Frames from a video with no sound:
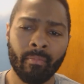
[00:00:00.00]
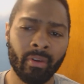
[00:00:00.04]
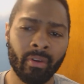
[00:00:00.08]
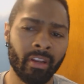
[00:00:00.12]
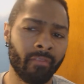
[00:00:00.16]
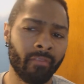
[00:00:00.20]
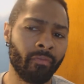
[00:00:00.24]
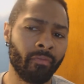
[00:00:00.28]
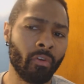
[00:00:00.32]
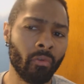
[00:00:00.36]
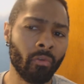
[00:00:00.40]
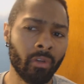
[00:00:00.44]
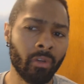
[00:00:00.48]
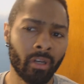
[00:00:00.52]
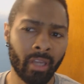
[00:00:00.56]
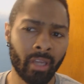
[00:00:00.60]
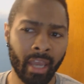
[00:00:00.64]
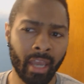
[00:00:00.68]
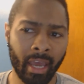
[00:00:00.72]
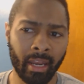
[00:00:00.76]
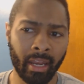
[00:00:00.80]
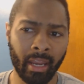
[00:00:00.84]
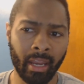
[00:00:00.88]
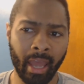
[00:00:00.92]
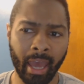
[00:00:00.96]
But if you
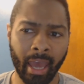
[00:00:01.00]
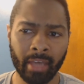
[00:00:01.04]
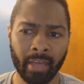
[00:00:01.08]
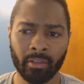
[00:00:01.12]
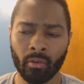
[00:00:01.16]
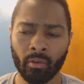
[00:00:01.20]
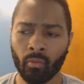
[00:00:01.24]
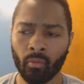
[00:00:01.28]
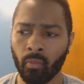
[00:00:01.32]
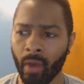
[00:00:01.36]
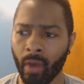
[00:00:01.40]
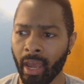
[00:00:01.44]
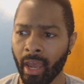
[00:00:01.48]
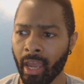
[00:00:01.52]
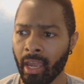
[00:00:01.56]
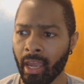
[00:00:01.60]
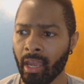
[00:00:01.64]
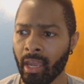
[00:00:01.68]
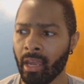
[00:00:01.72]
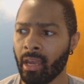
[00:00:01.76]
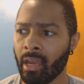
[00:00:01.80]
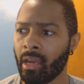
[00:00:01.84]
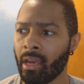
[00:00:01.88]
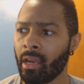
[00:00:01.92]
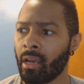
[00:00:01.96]
look at it as a
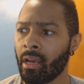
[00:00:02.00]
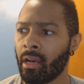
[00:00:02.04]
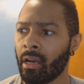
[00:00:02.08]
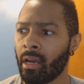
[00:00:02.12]
way,